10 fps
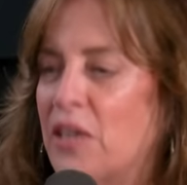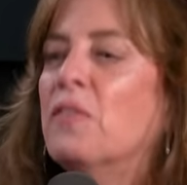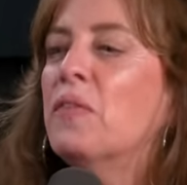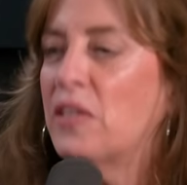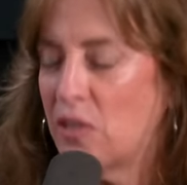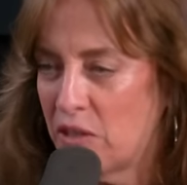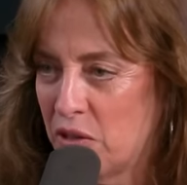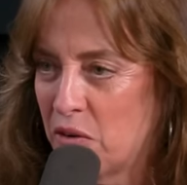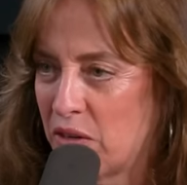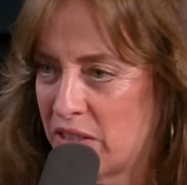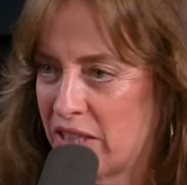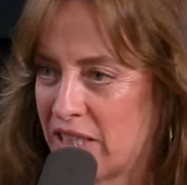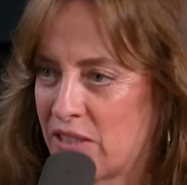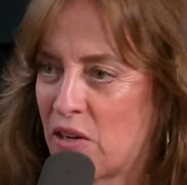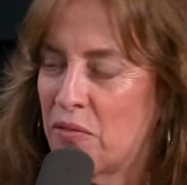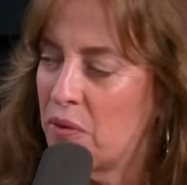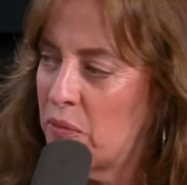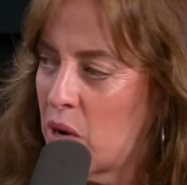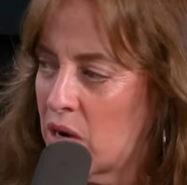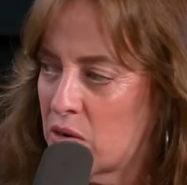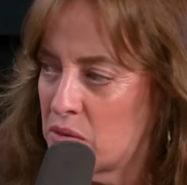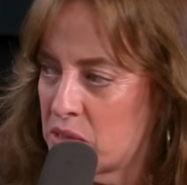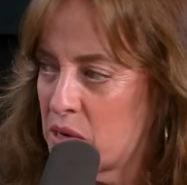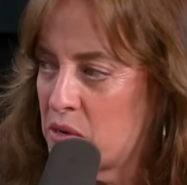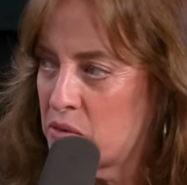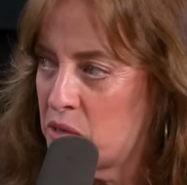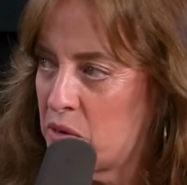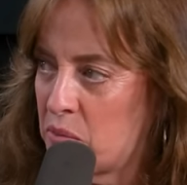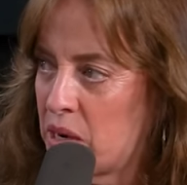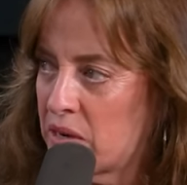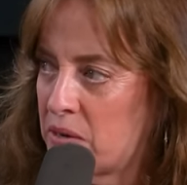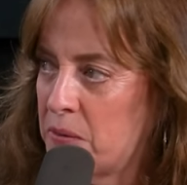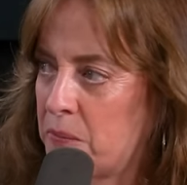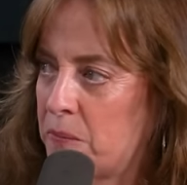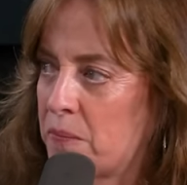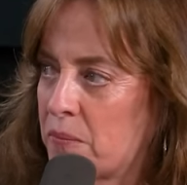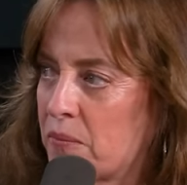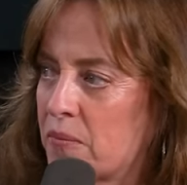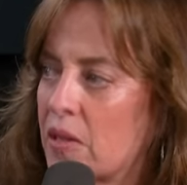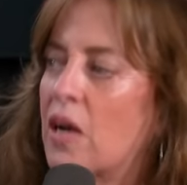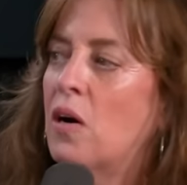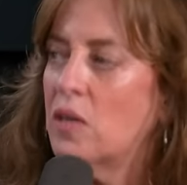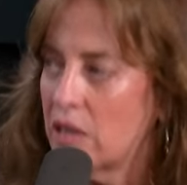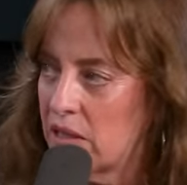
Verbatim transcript: If he saw you're on the list, our friend Rocco Stowe. Do you know Rocco? Yeah. Okay.